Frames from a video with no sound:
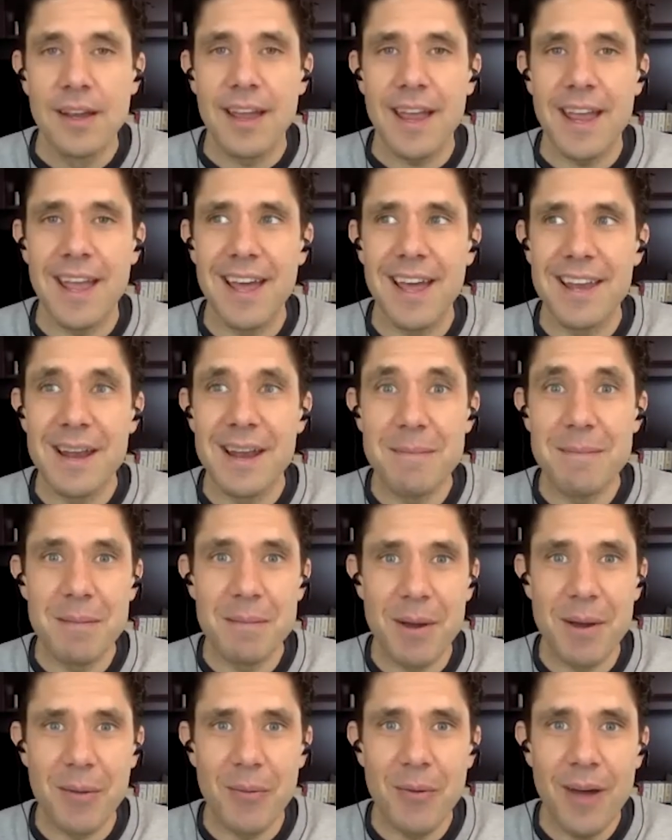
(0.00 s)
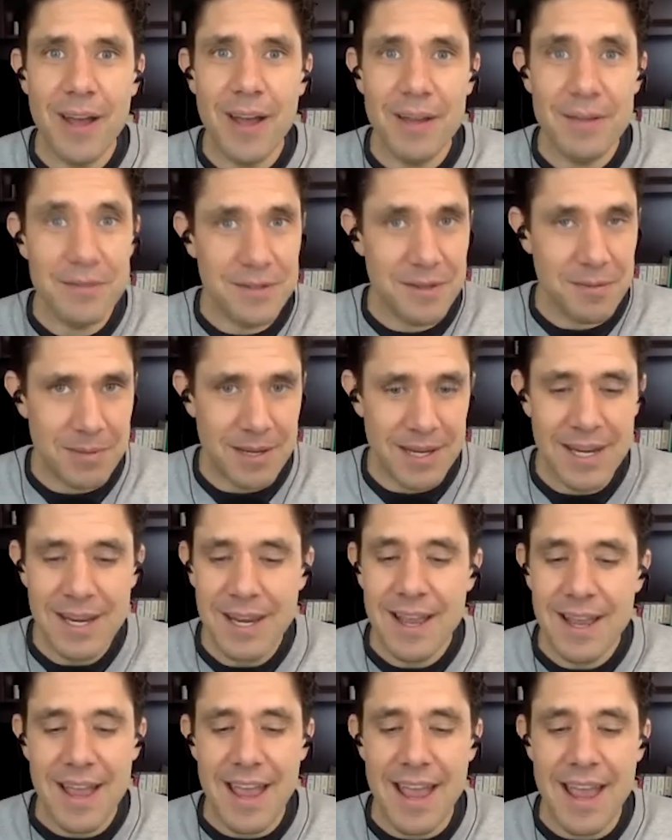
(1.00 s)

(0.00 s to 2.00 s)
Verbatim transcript: And I met my wife to be,